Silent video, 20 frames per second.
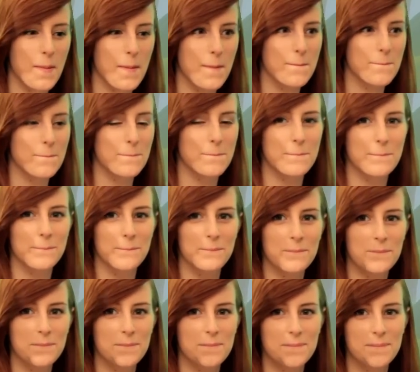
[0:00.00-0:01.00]

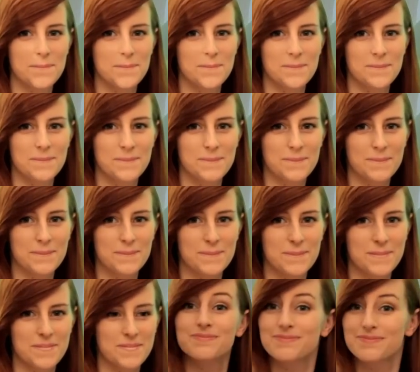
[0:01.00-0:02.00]

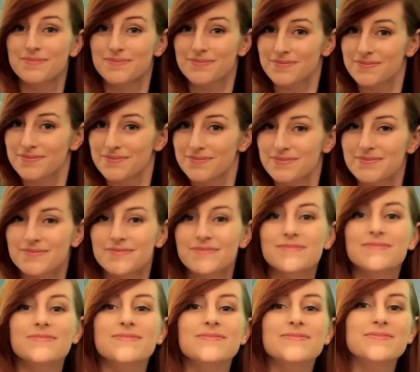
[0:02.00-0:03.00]

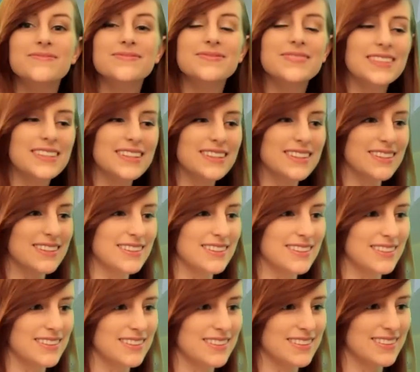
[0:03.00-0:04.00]

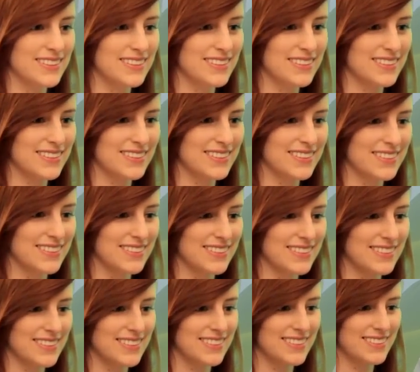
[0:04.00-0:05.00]

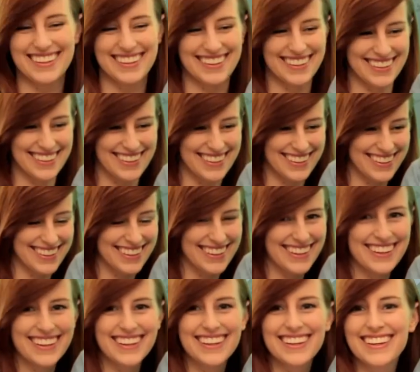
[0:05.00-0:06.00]

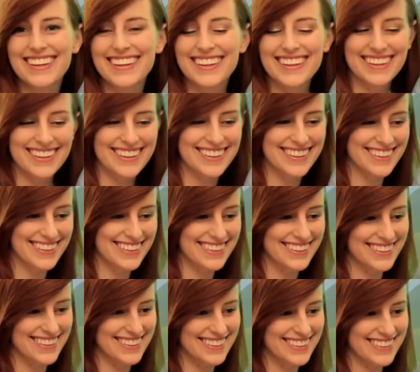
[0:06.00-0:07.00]

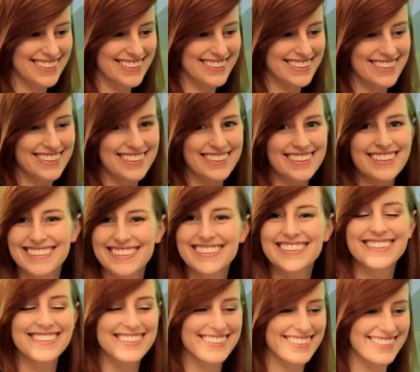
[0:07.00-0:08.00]
[no speech]